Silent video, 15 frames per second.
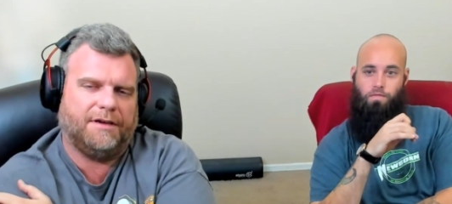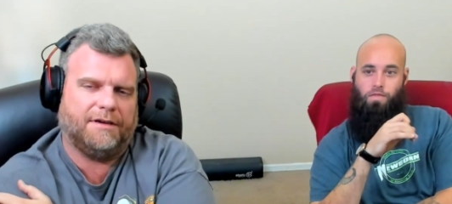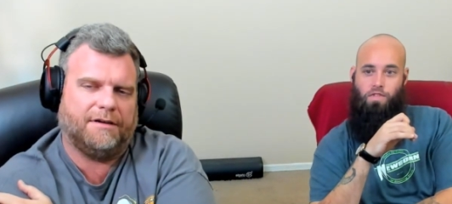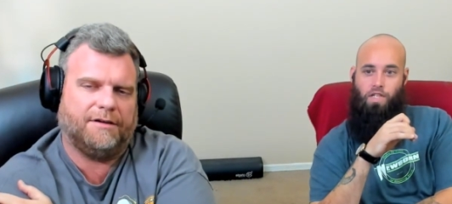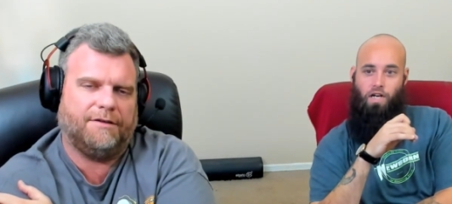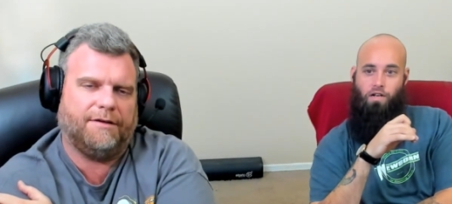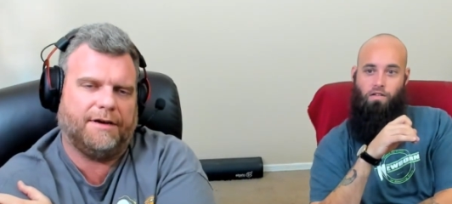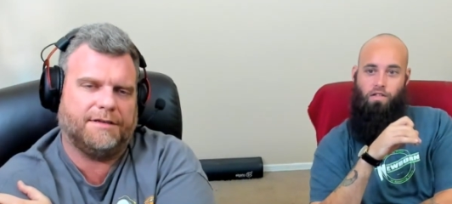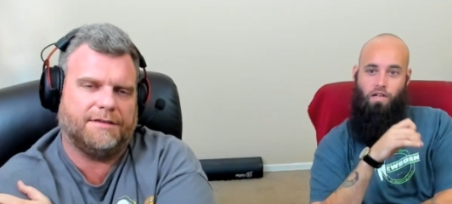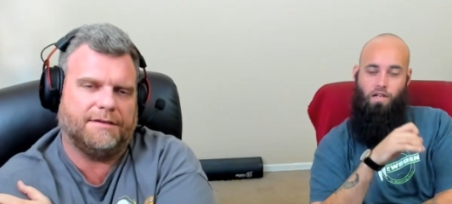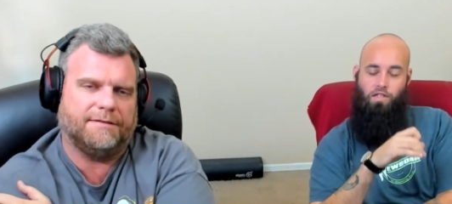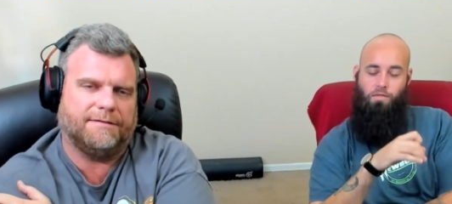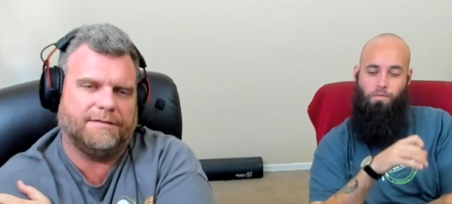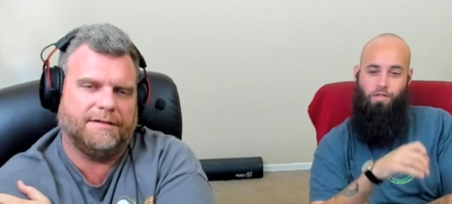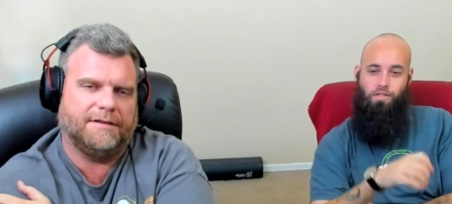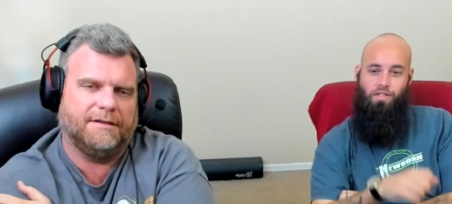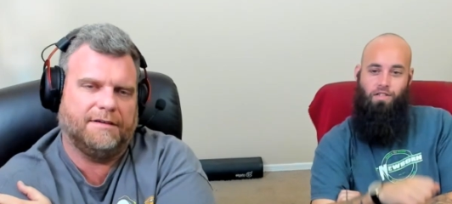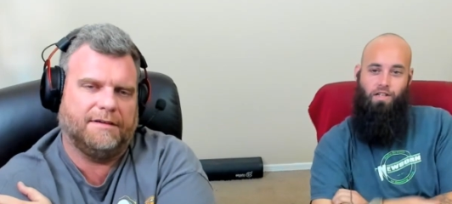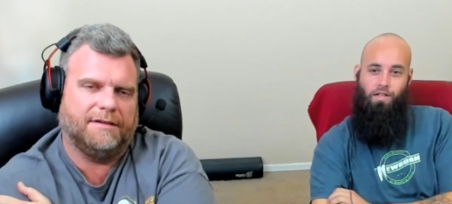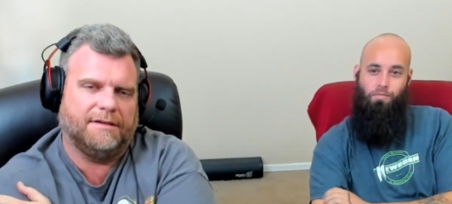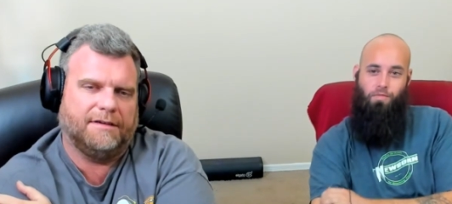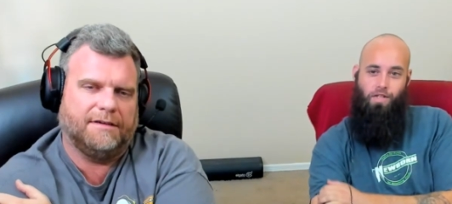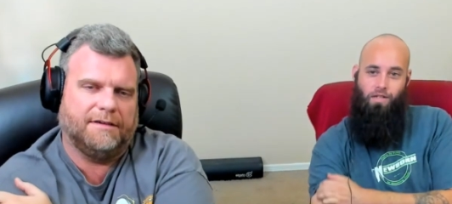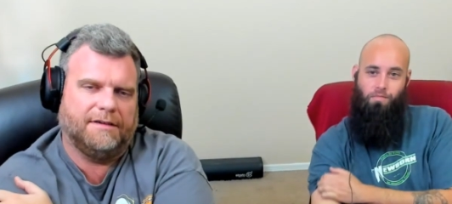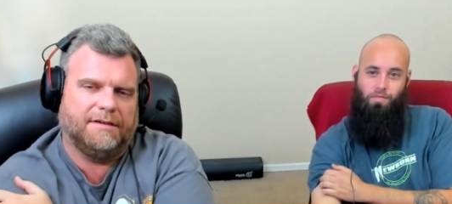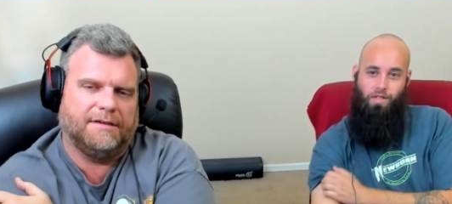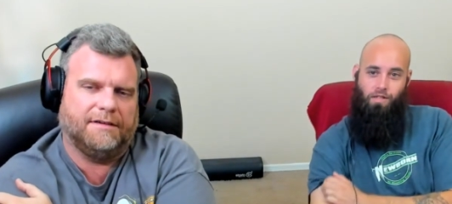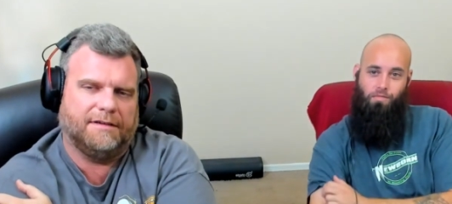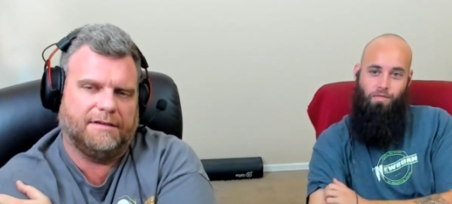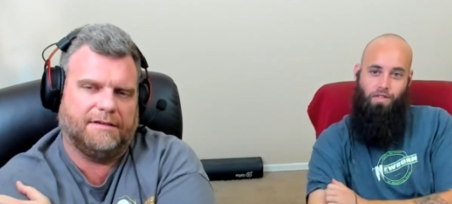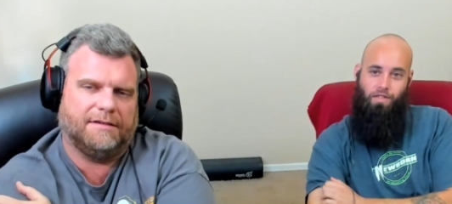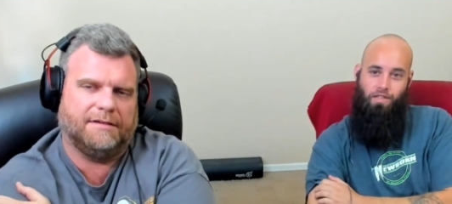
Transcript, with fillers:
Speaker 1: Scaring the customers. Yep, yep, yep.